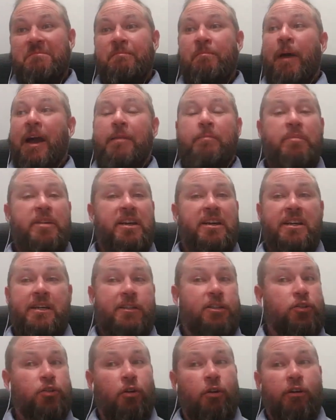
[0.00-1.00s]
Might be a
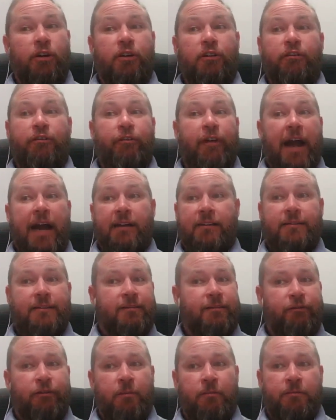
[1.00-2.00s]
historical fact
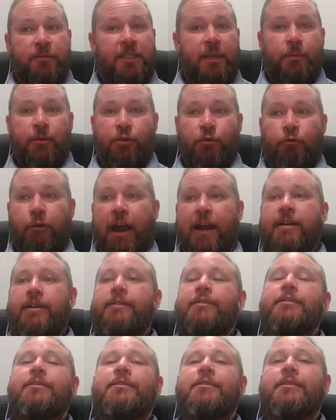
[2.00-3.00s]
from some of the
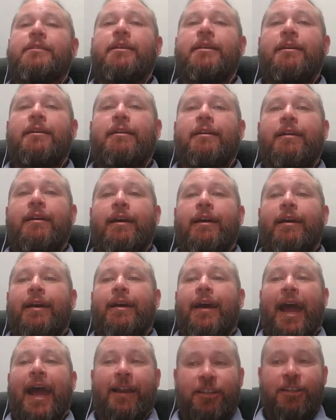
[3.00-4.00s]
records,
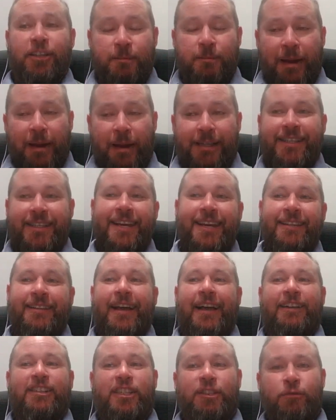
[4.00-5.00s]
and just by
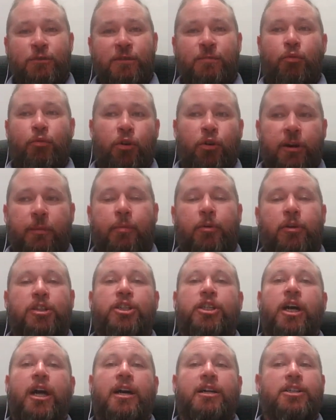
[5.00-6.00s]
saying that, she was brought up
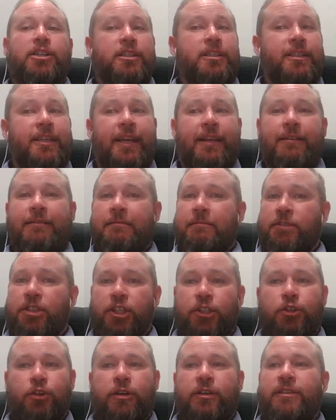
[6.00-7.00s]
on charges, and
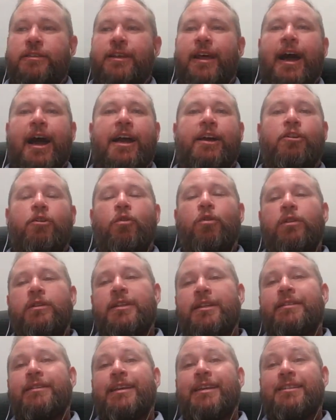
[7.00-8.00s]
she took it to the High
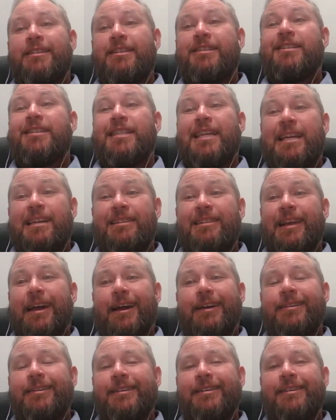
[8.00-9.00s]
Court, and they sustained
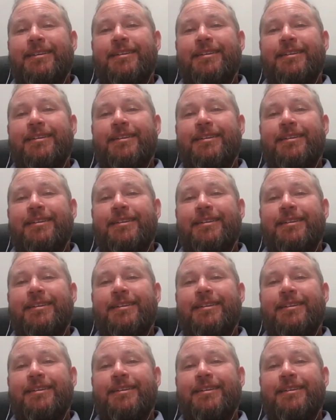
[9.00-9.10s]
that.